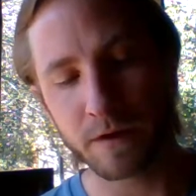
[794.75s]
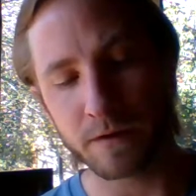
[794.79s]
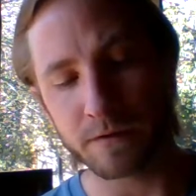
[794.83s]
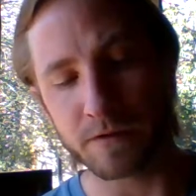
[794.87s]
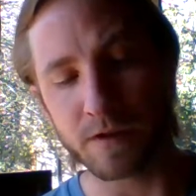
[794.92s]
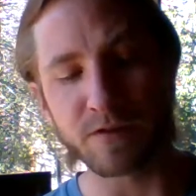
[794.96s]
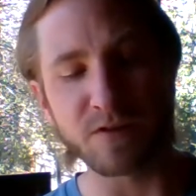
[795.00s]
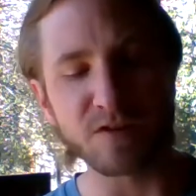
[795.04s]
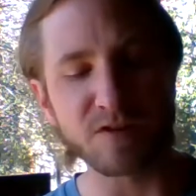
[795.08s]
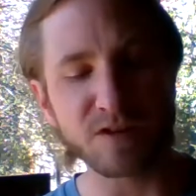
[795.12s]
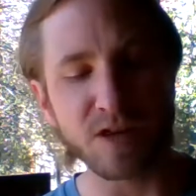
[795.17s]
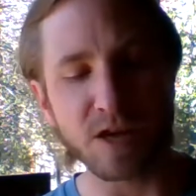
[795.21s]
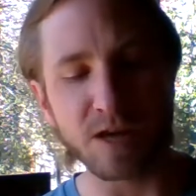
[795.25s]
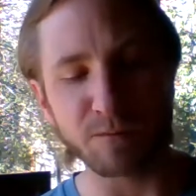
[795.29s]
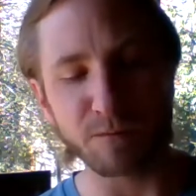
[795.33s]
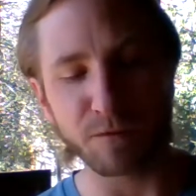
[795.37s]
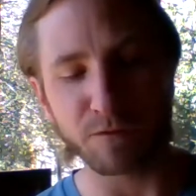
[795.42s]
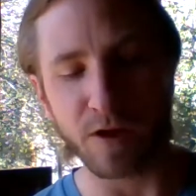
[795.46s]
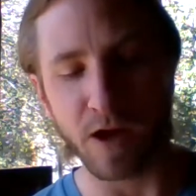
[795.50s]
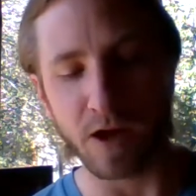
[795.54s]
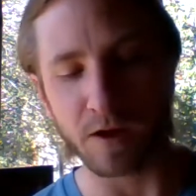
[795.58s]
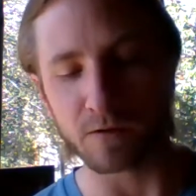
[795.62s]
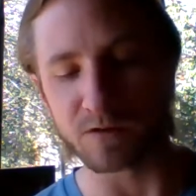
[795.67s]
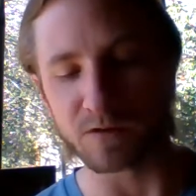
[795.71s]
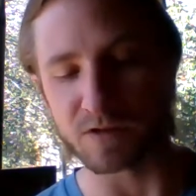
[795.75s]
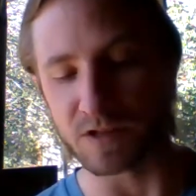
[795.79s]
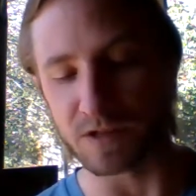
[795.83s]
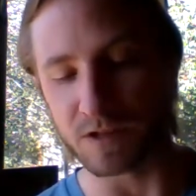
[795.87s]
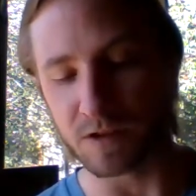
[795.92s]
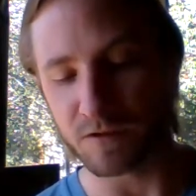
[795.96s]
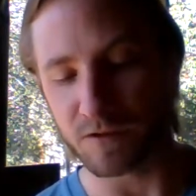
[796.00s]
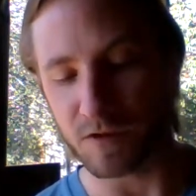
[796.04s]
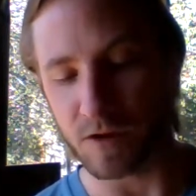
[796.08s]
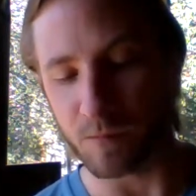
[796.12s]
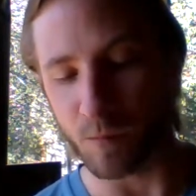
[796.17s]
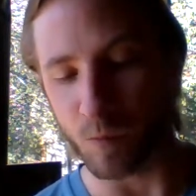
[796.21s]
then the same faculty
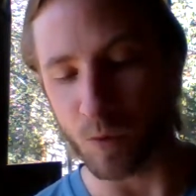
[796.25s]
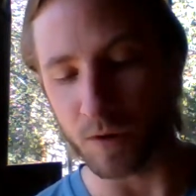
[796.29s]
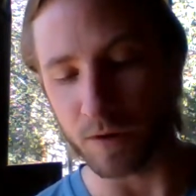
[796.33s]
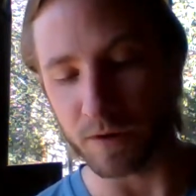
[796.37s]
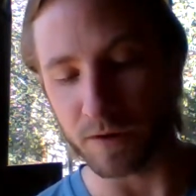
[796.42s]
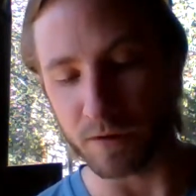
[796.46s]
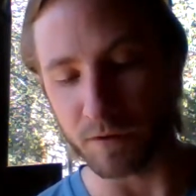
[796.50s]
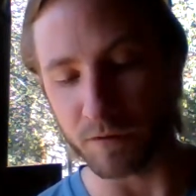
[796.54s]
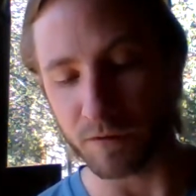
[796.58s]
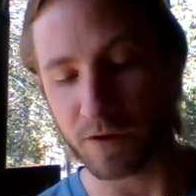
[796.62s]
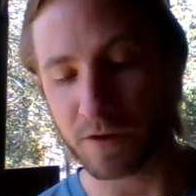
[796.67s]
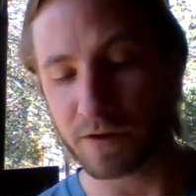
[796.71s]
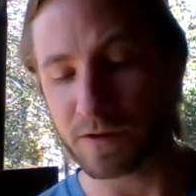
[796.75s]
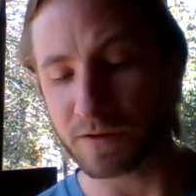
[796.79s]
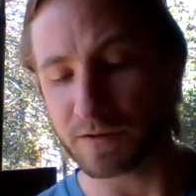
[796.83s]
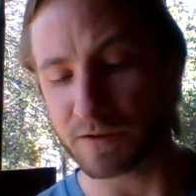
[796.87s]
in them would have